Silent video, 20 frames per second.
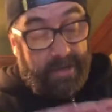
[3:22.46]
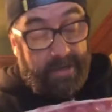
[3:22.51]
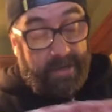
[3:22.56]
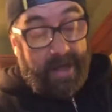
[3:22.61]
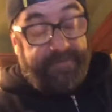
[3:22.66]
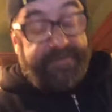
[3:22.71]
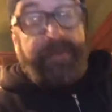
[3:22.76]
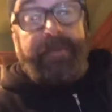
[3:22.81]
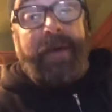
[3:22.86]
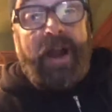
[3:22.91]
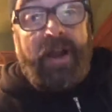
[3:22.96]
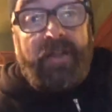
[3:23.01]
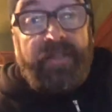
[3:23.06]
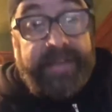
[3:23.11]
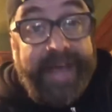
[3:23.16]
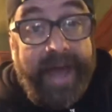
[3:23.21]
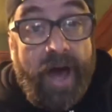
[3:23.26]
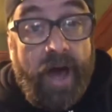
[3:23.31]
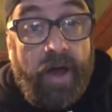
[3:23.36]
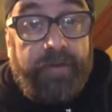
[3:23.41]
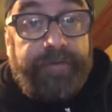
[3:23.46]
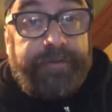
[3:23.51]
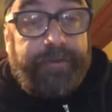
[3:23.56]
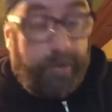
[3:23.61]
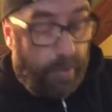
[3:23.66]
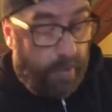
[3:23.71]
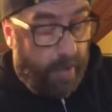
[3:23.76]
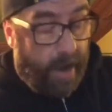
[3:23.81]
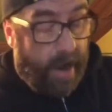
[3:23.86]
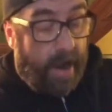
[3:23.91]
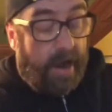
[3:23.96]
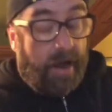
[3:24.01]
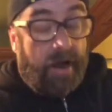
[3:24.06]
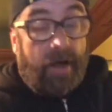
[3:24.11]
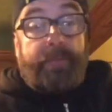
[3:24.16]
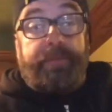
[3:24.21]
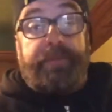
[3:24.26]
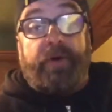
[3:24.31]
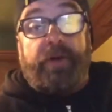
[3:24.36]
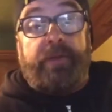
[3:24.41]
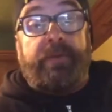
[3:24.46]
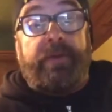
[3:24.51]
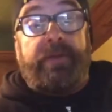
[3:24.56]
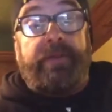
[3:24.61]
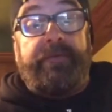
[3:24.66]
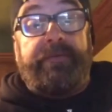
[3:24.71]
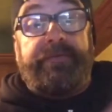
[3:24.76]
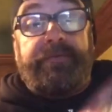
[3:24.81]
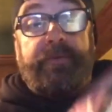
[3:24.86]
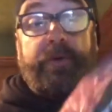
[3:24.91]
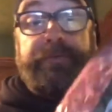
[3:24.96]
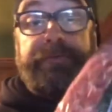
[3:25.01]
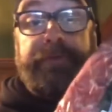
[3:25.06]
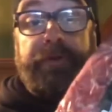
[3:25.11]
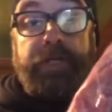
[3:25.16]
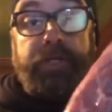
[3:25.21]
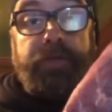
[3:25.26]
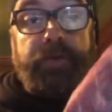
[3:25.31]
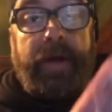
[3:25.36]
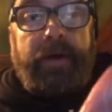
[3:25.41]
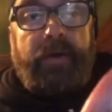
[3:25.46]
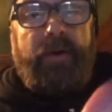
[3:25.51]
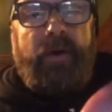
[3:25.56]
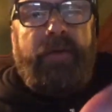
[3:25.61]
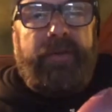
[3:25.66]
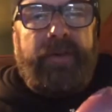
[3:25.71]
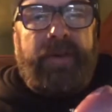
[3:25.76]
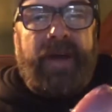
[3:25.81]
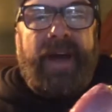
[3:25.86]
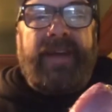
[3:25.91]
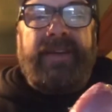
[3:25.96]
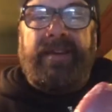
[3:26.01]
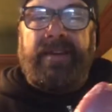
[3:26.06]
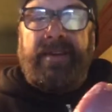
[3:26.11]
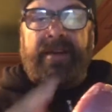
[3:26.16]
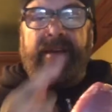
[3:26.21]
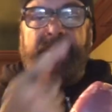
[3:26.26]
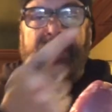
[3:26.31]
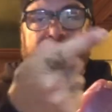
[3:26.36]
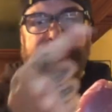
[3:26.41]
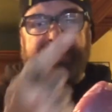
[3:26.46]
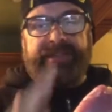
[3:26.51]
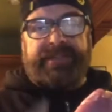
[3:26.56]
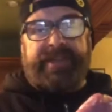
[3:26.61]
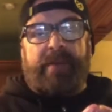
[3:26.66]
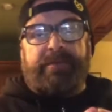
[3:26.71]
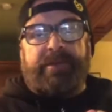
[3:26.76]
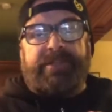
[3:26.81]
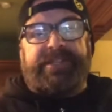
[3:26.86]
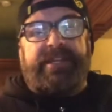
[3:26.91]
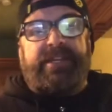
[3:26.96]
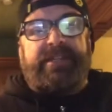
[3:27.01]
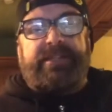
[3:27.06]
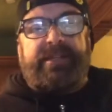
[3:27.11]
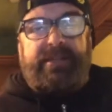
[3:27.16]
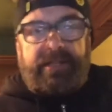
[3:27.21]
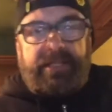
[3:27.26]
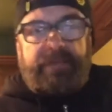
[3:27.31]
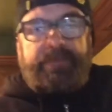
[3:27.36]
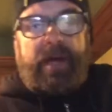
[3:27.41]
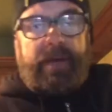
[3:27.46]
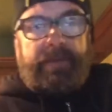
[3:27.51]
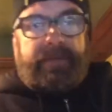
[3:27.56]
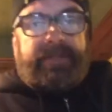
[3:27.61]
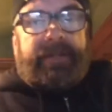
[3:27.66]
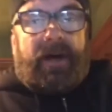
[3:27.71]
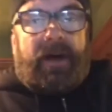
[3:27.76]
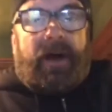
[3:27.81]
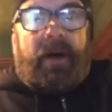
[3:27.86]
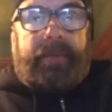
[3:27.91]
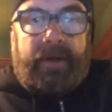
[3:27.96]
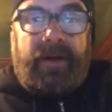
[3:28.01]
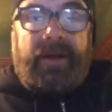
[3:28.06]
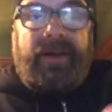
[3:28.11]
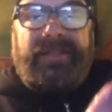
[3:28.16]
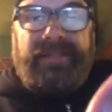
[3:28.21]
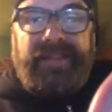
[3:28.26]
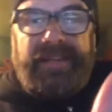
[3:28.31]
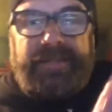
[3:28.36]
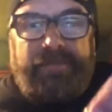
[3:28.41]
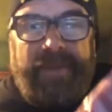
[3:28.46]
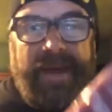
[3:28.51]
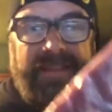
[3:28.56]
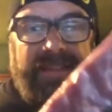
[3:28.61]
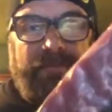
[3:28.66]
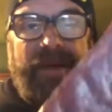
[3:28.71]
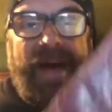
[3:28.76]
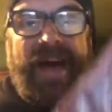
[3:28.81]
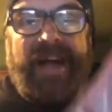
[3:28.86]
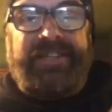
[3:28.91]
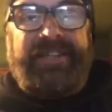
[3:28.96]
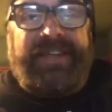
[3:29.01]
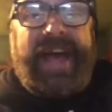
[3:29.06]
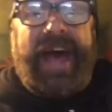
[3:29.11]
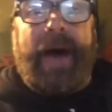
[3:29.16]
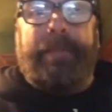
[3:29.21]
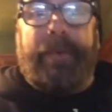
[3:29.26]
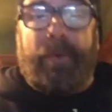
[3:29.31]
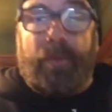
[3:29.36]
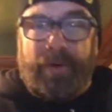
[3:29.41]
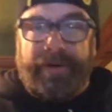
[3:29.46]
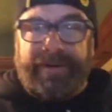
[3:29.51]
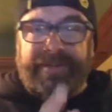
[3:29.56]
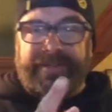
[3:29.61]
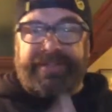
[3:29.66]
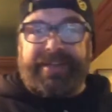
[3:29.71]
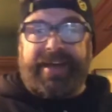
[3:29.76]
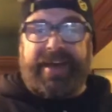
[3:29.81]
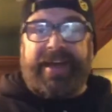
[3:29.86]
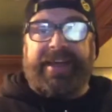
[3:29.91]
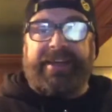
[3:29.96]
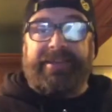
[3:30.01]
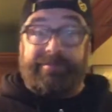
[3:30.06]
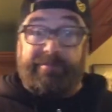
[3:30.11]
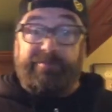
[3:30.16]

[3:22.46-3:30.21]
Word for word: Left them out on the counter for a while, put them in the refrigerator overnight. It's time to season these babies up. Let's make the magic happen. What do you say?